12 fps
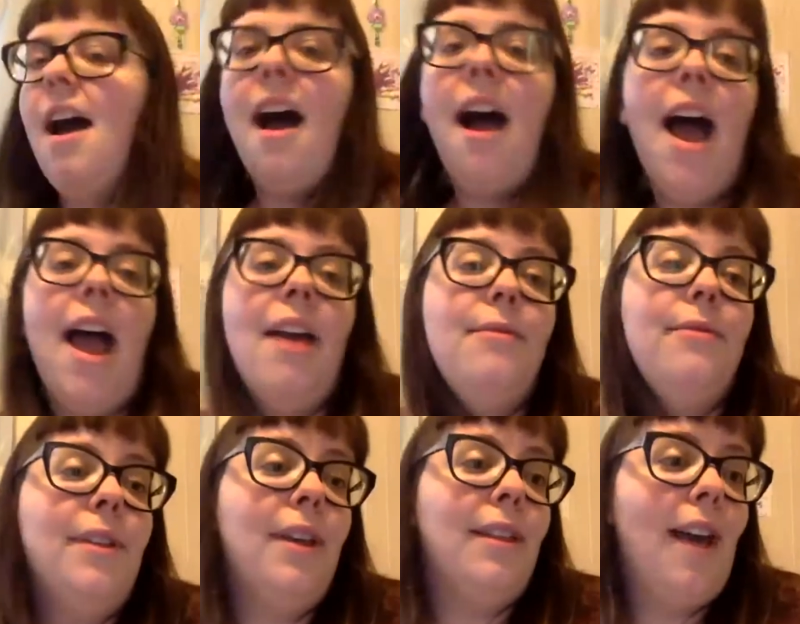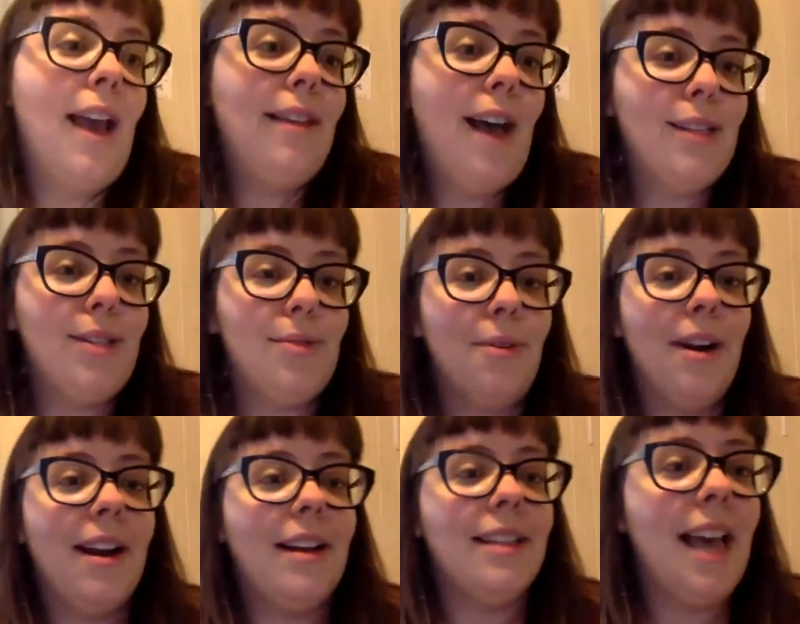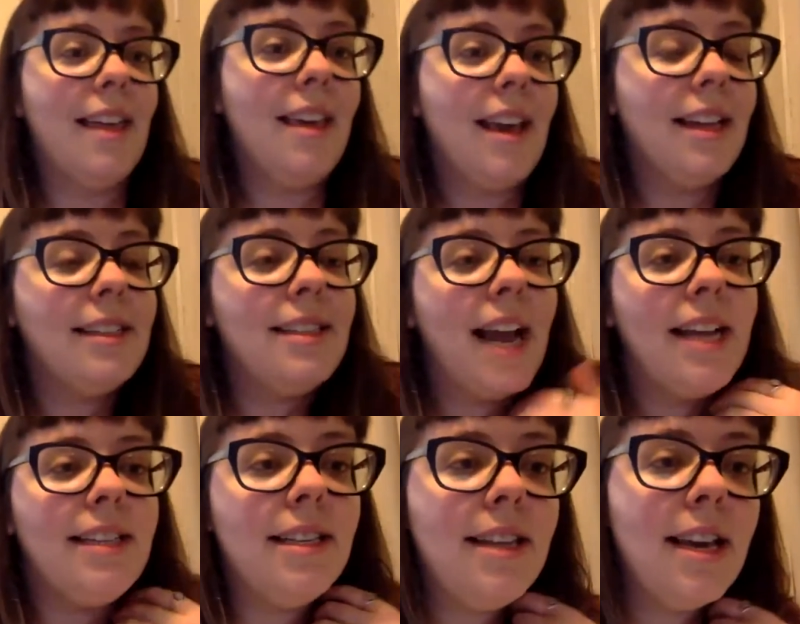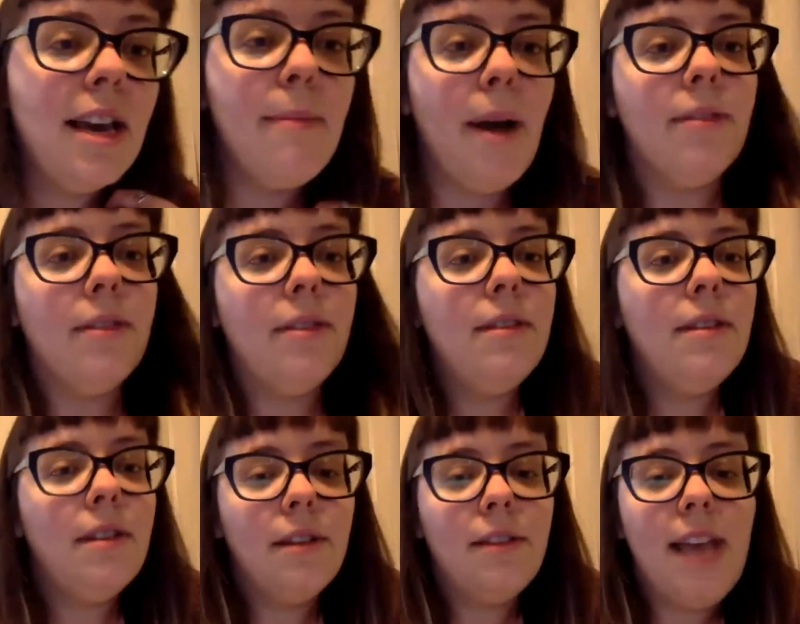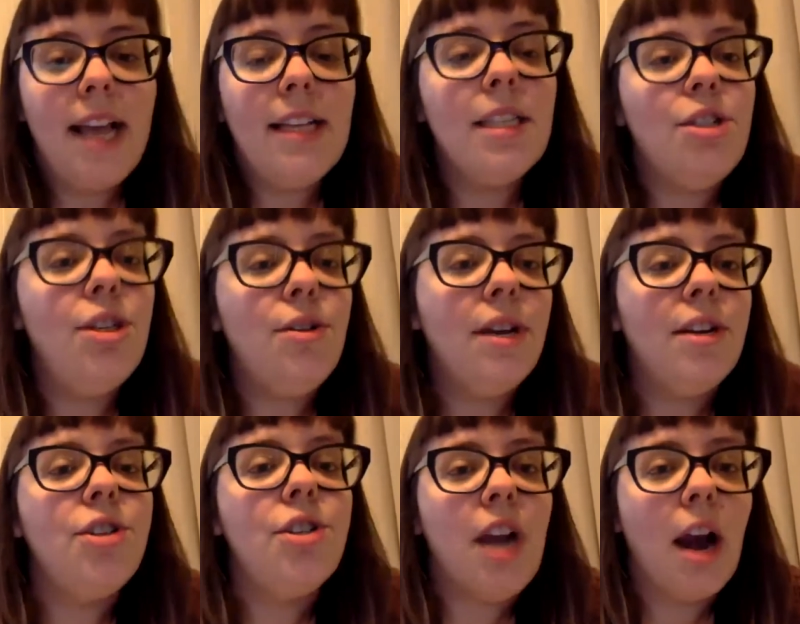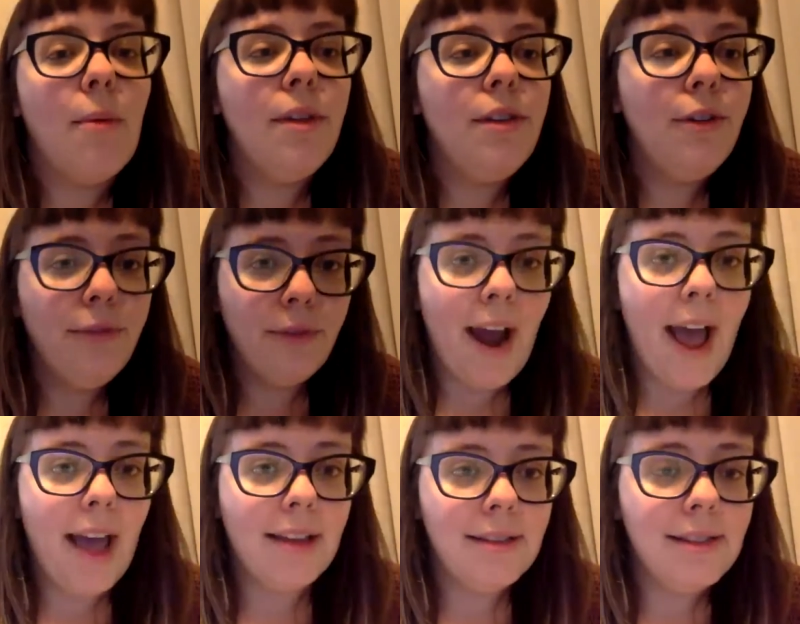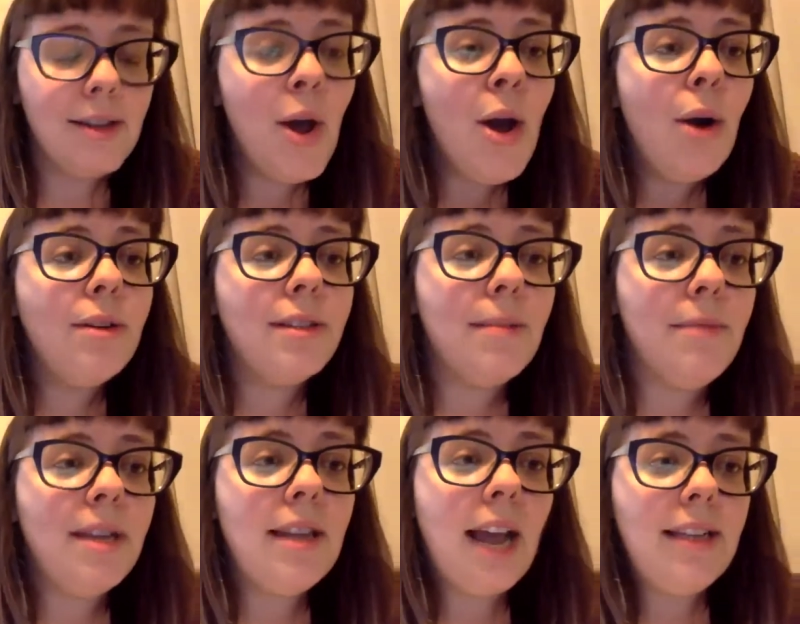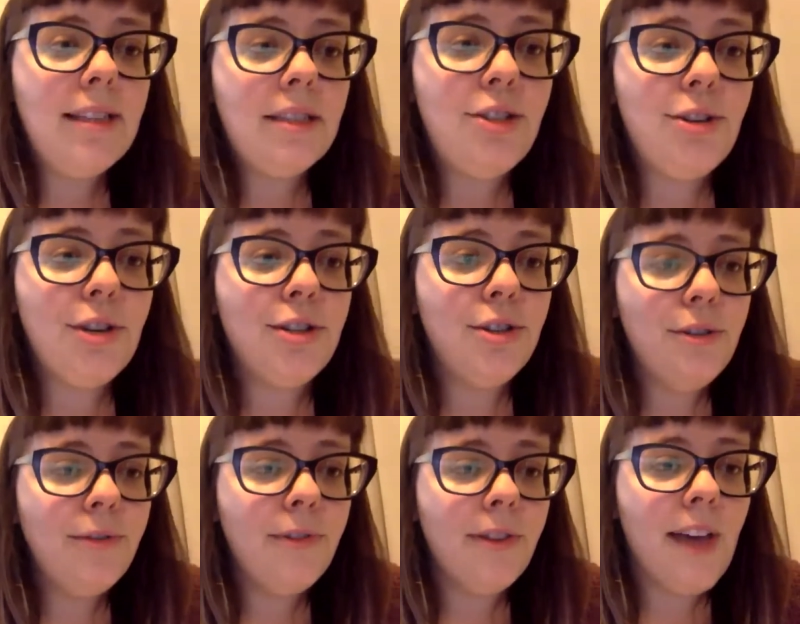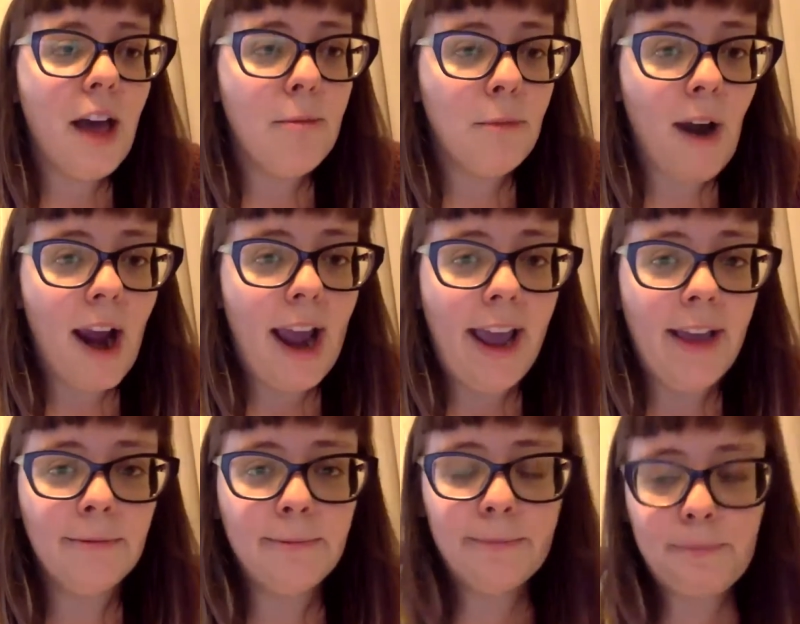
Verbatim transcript: I really like that story because I think it's nice to think about things that you can share with your friends or something nice that you can do for them, right?